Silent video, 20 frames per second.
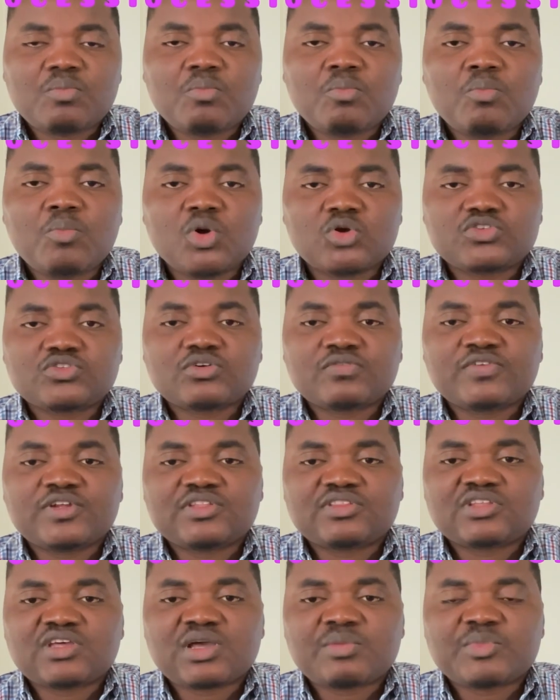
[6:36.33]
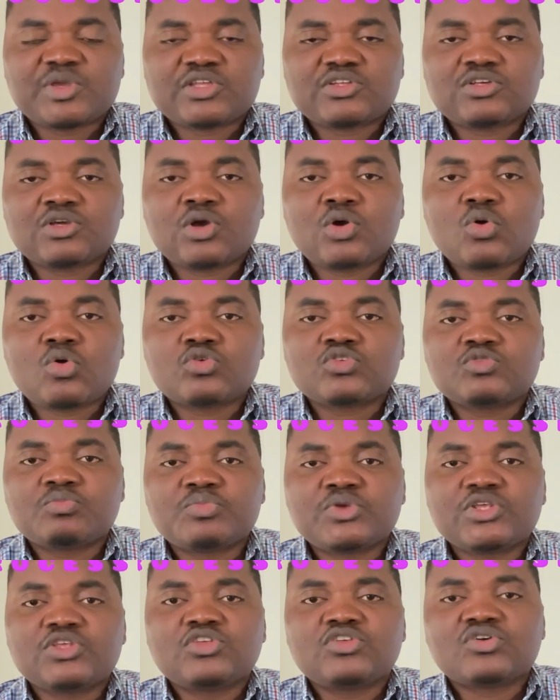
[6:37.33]
most of the time it goes
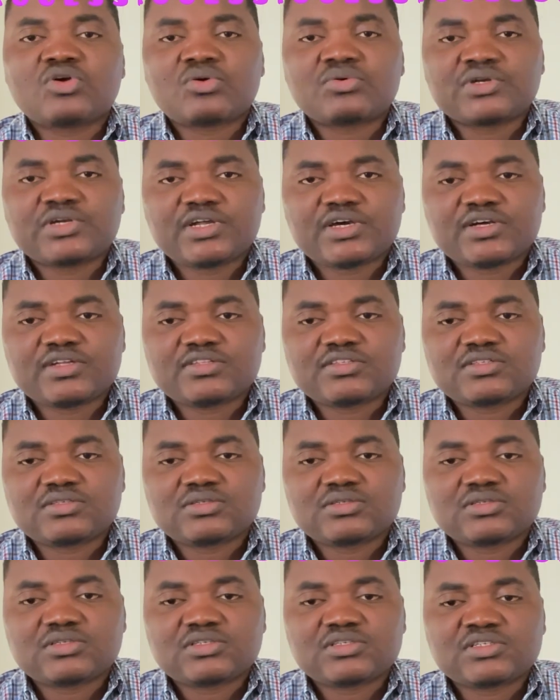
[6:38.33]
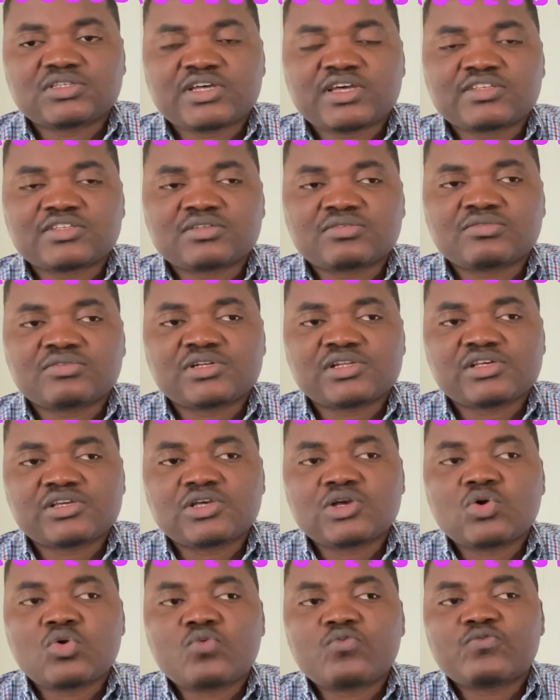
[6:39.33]
beyond that. It doesn't really
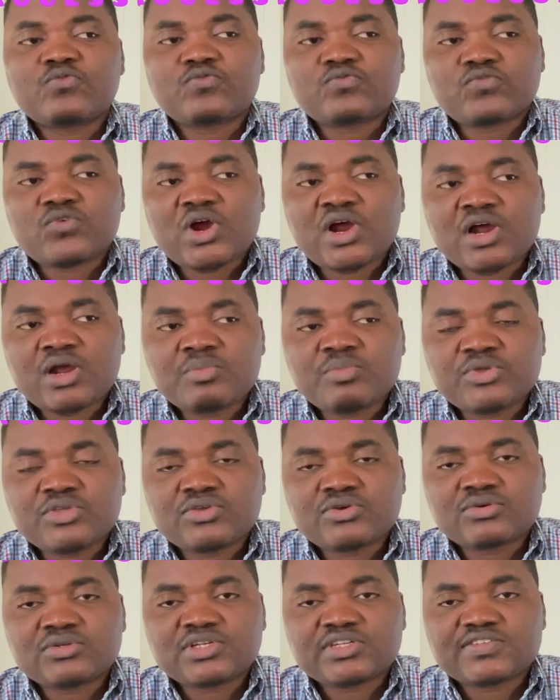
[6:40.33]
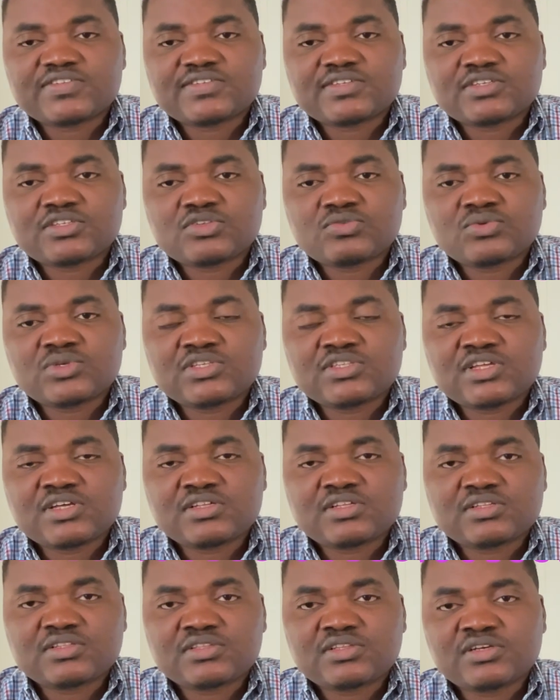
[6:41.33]
go far beyond the 6 weeks that they
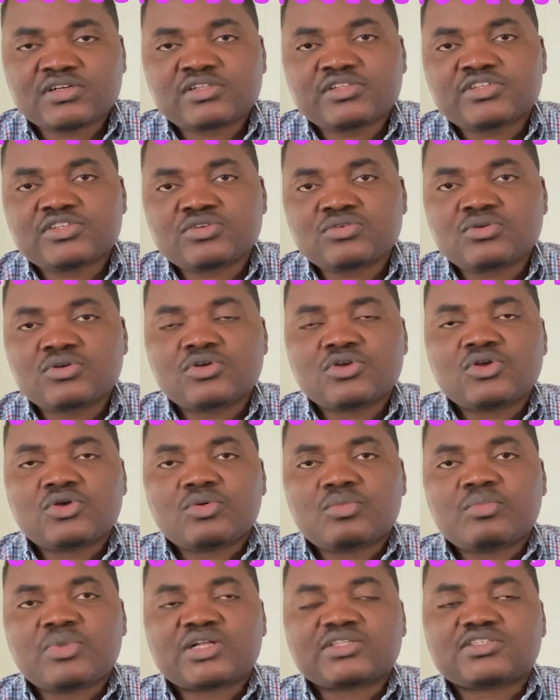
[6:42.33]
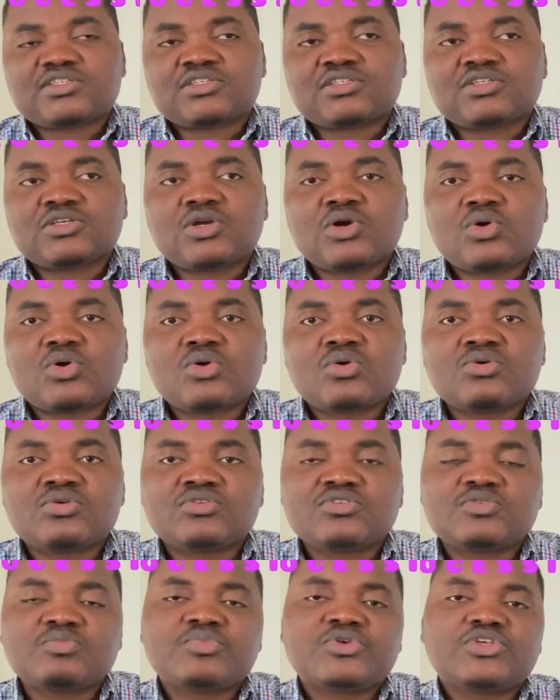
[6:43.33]
tell you, but it
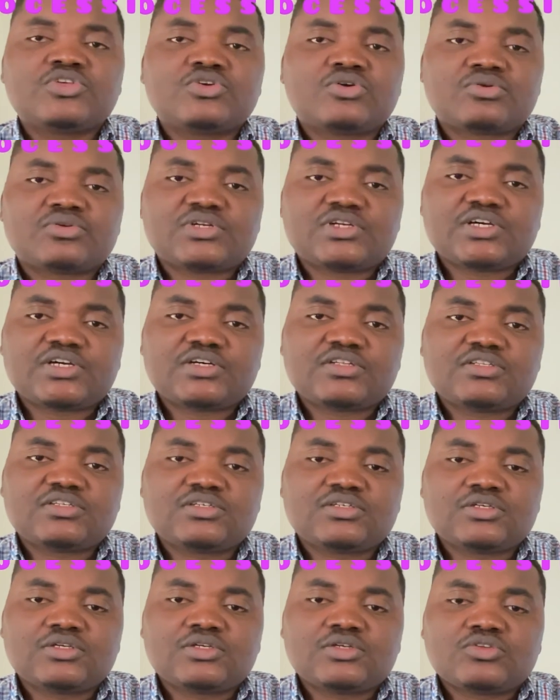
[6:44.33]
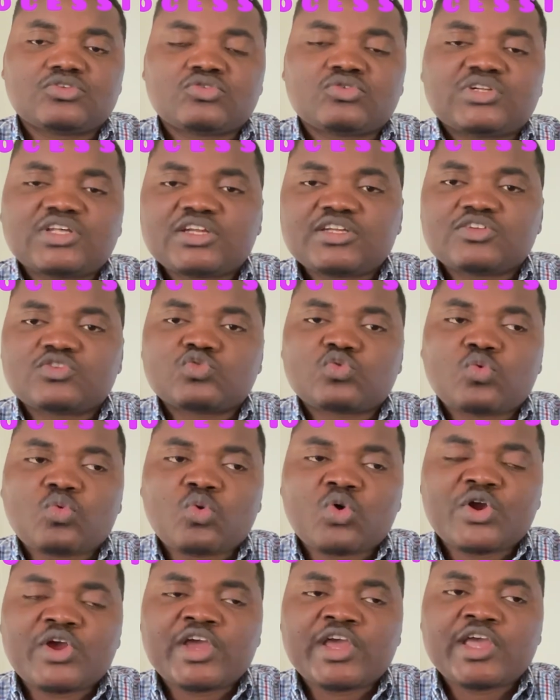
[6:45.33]
goes beyond that. So that is
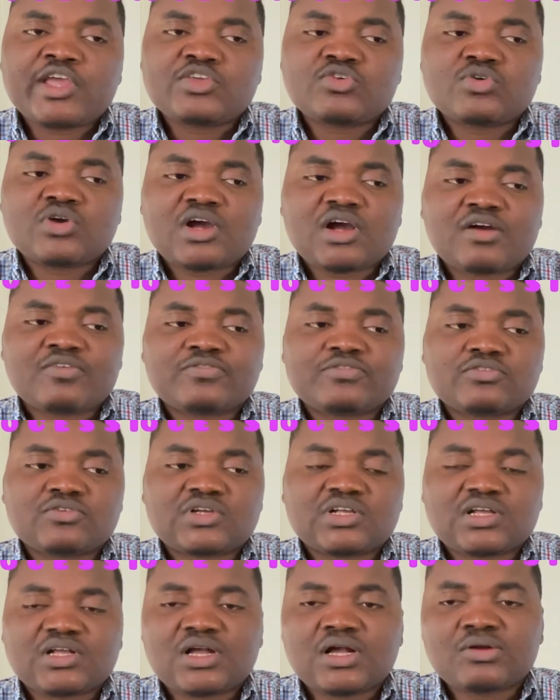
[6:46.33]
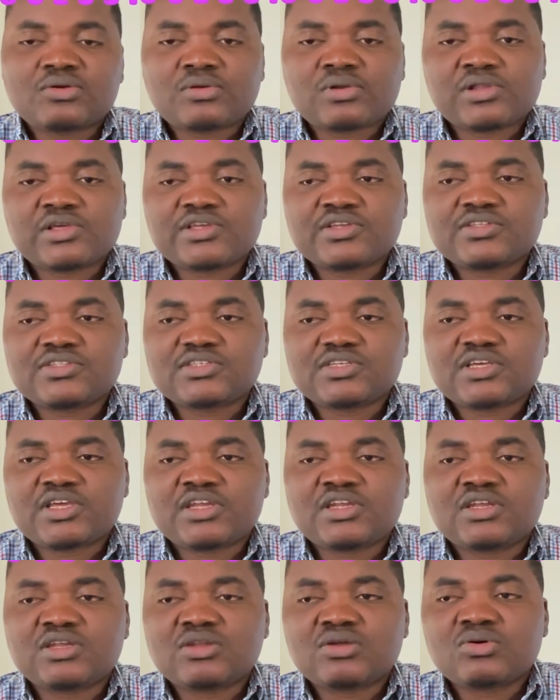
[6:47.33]
where you have to calculate
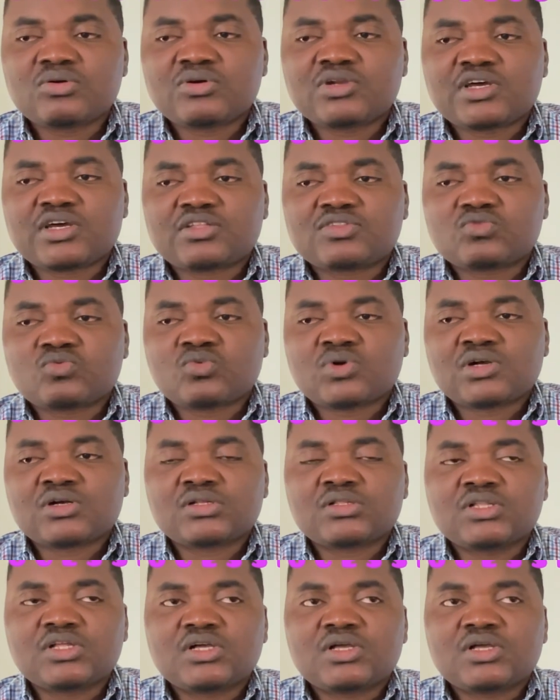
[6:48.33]
and know that, well,